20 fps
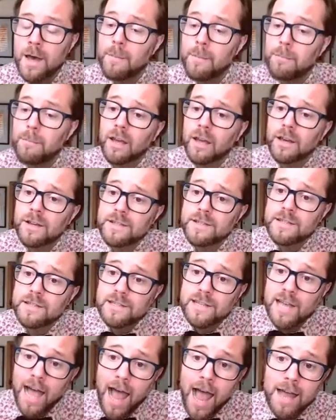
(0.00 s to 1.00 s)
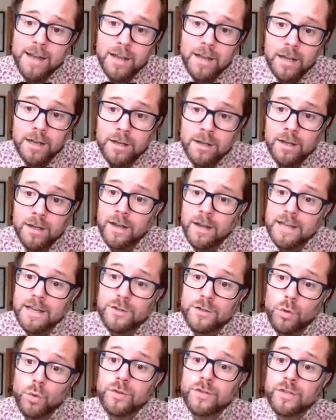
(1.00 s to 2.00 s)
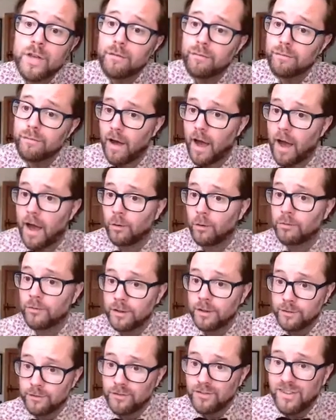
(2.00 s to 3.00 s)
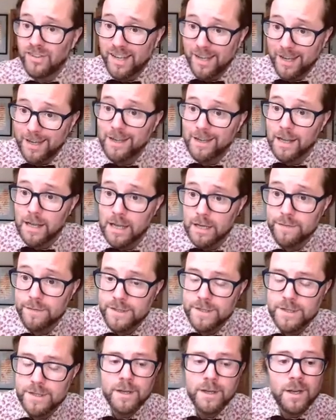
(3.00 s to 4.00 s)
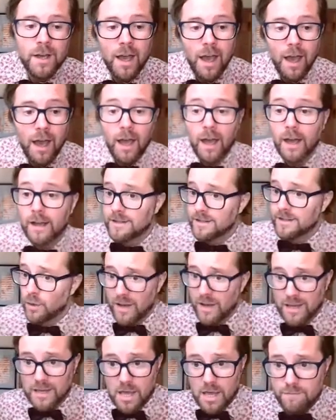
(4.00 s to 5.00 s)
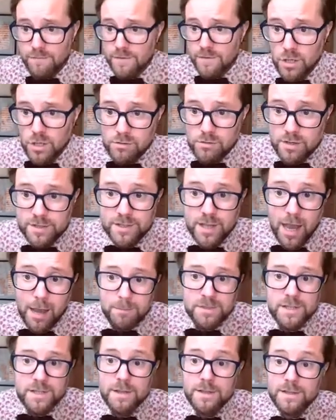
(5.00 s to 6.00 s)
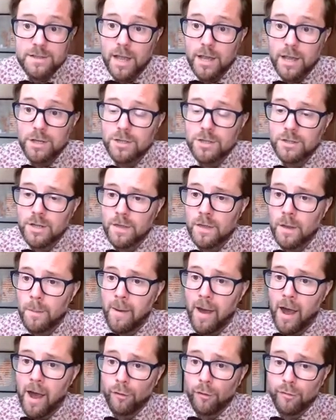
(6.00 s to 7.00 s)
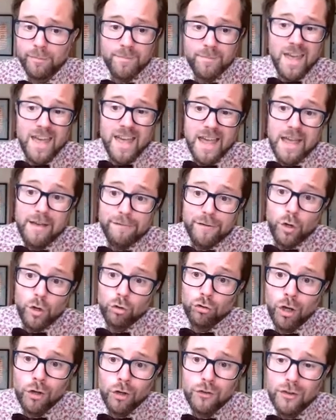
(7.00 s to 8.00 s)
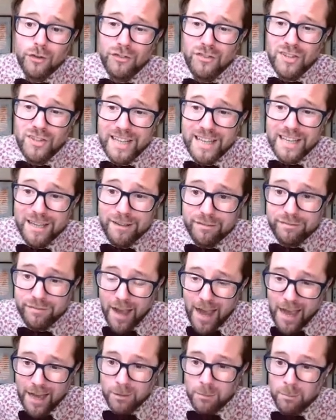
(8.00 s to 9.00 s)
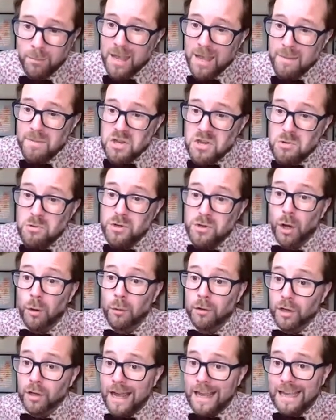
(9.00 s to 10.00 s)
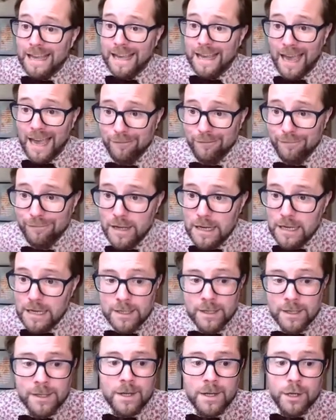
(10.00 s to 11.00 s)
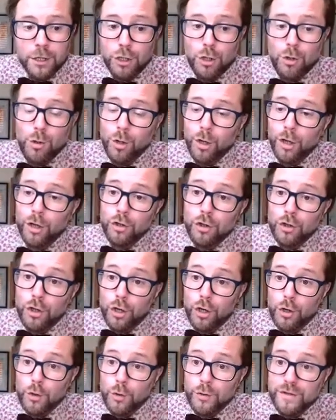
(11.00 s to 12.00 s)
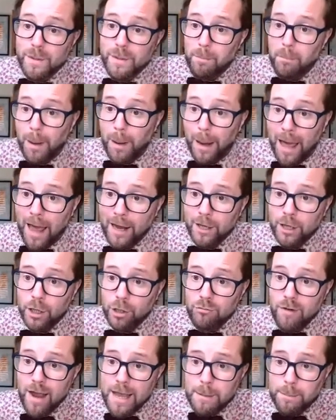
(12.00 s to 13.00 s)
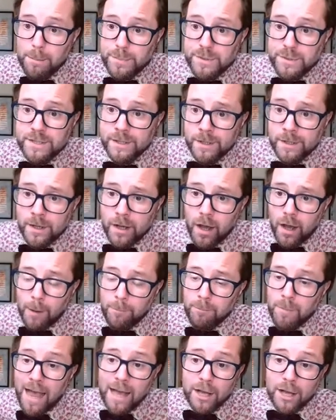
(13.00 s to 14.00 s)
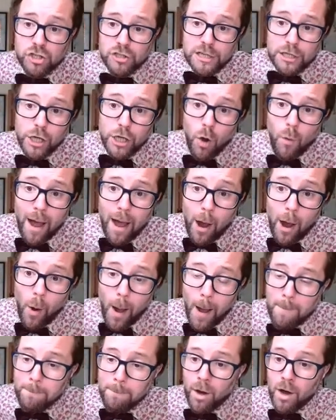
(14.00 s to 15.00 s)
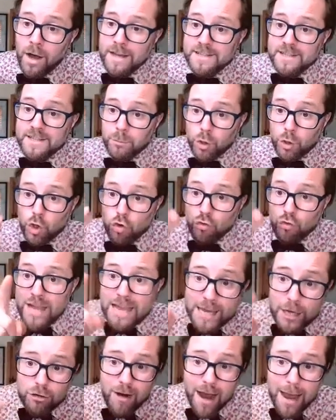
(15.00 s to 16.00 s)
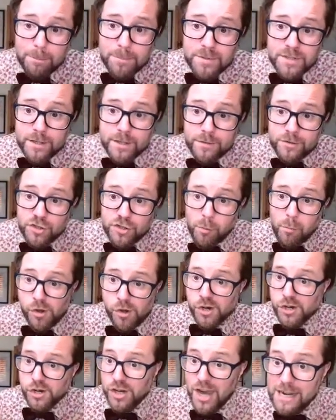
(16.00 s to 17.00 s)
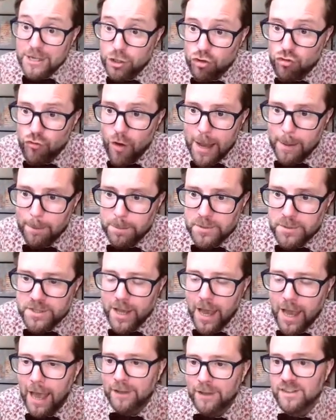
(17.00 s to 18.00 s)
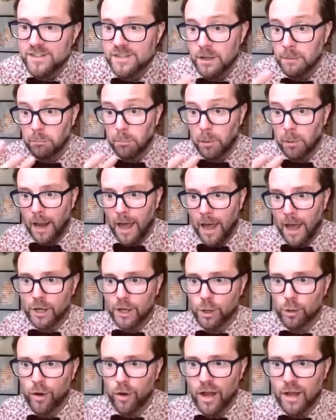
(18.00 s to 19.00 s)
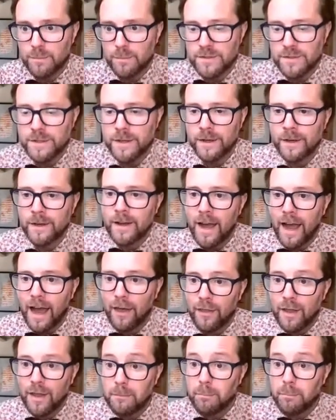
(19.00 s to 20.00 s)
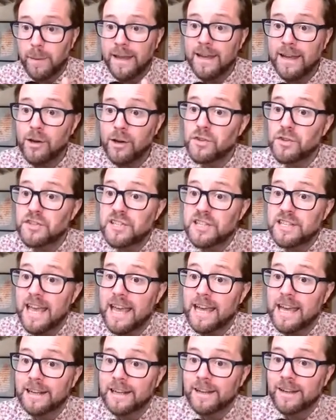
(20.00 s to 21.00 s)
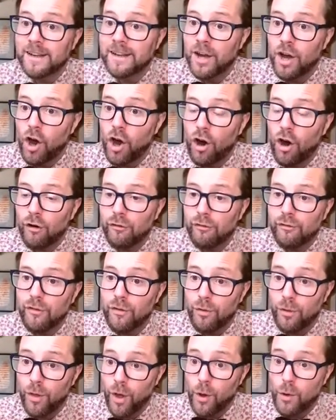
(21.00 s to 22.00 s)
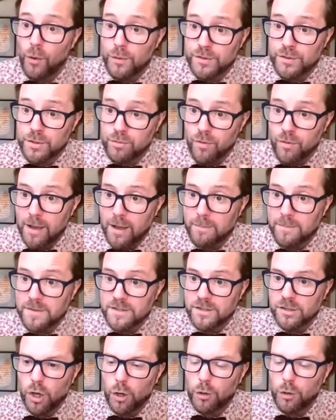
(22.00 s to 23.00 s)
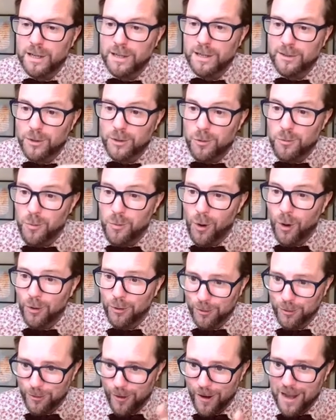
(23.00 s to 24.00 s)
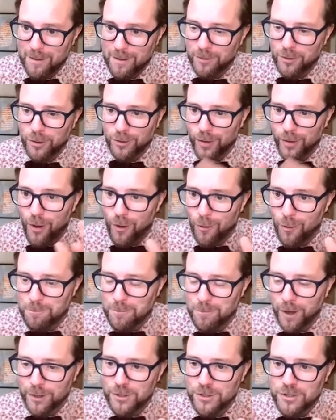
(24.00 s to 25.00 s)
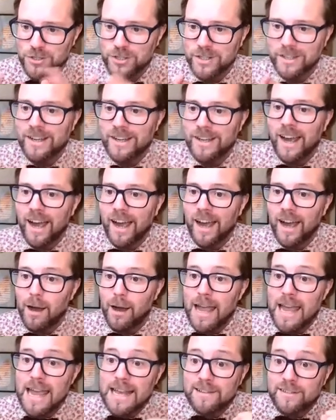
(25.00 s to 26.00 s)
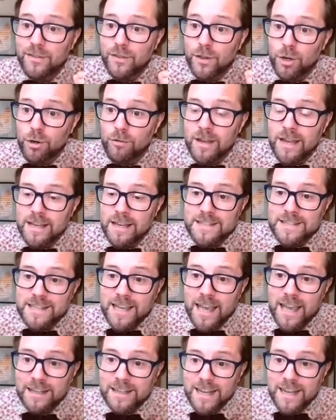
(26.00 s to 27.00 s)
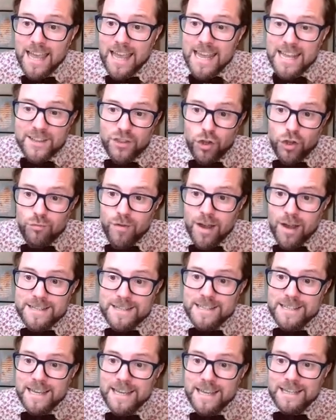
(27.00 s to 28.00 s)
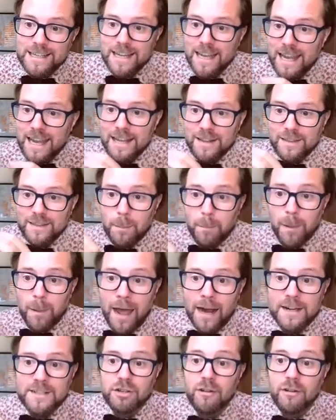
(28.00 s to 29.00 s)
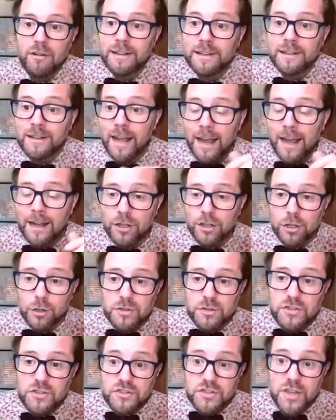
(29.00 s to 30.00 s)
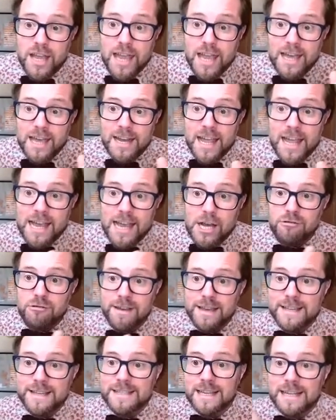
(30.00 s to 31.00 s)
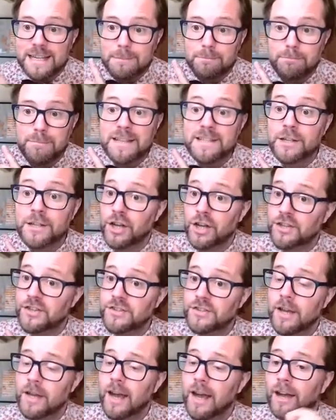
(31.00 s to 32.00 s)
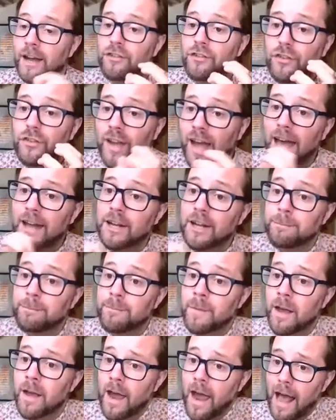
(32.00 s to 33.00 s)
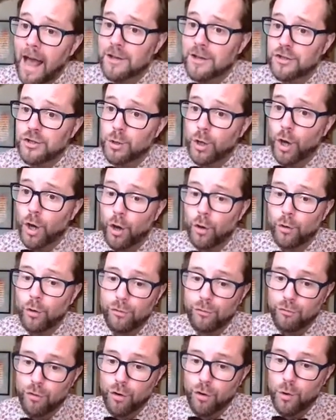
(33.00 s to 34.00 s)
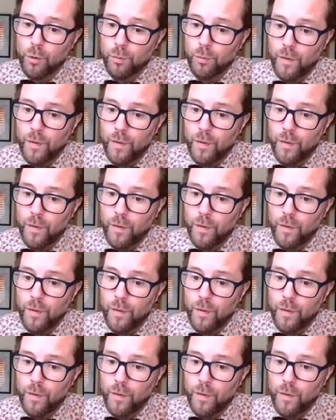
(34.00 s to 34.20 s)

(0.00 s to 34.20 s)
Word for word: Because tannin is also found in tea leaves. Uh, and so it gives you the same sensation in the mouth. If you're not a tea fan, maybe you don't like caffeine, you can use black grapes um, actually go out and buy some green grapes, some red grapes, and some black grapes, and then peel the skin off those grapes. You only need to do one grape, not the whole bunch. Uh, eat the green skin, eat the red skin, eat the black skin, and you'll see an increase in bitterness and tannin as you go through